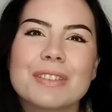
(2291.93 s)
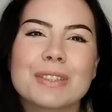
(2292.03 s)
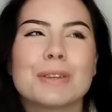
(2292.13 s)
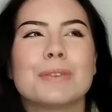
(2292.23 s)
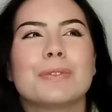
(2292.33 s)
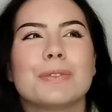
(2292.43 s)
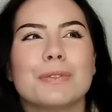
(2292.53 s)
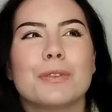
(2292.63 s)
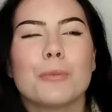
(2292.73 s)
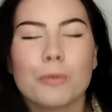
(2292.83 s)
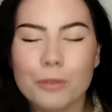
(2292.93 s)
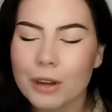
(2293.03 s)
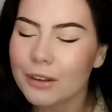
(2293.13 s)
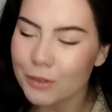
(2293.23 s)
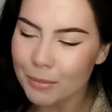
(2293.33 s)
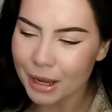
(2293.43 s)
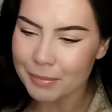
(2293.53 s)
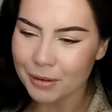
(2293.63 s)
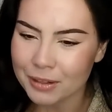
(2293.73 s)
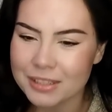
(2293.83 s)
So from
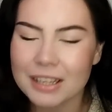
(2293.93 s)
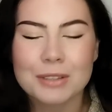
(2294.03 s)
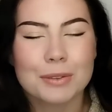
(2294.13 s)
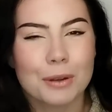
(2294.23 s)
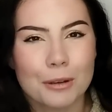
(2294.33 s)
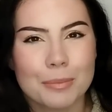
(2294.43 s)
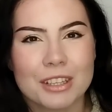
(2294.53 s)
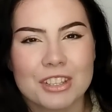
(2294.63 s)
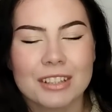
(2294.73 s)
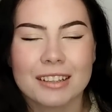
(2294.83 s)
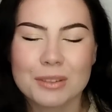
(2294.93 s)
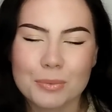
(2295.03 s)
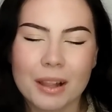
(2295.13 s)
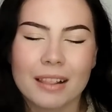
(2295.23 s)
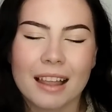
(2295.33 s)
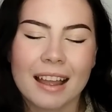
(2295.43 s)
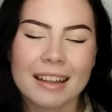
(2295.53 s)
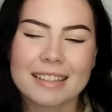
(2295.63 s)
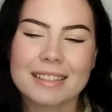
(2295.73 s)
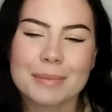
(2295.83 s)
my part, I do hope that she does well
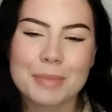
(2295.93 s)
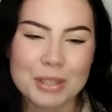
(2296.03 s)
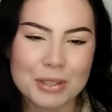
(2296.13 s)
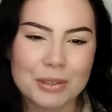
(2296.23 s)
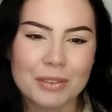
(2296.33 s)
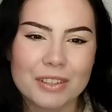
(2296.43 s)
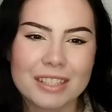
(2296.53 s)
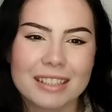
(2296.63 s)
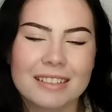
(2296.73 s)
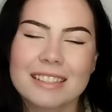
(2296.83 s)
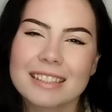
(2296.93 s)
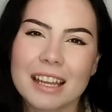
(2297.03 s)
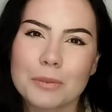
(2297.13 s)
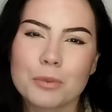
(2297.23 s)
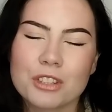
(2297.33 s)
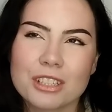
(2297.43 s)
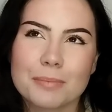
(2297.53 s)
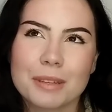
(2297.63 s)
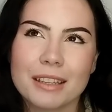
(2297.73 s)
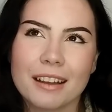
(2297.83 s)
at Miss Universe, because that would
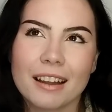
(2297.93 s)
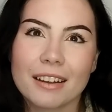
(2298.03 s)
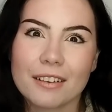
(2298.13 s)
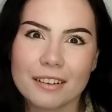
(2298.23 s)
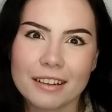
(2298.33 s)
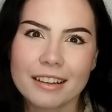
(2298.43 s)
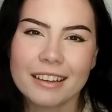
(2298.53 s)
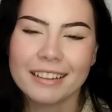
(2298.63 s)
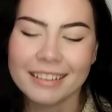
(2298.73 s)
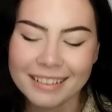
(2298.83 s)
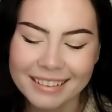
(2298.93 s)
just be iconic.